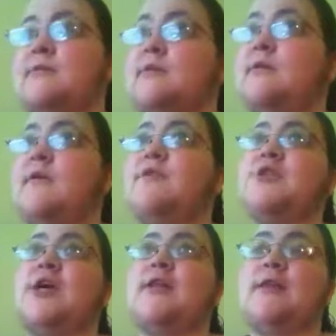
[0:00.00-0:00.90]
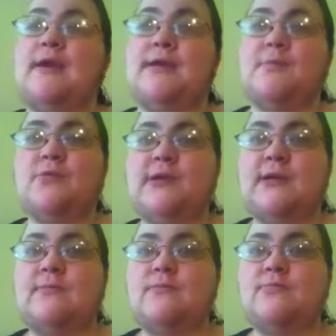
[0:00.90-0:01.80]
still love Charade. I think it's
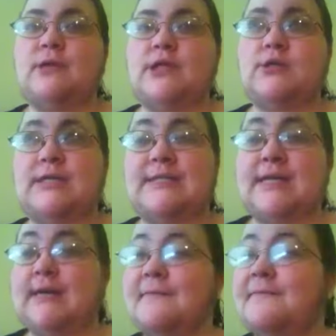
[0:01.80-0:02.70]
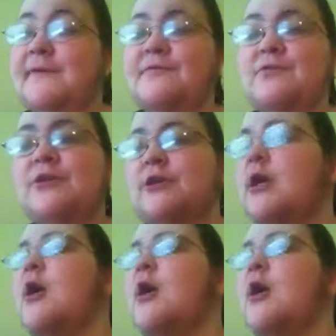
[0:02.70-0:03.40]
pretty, actually, it's like second favorite.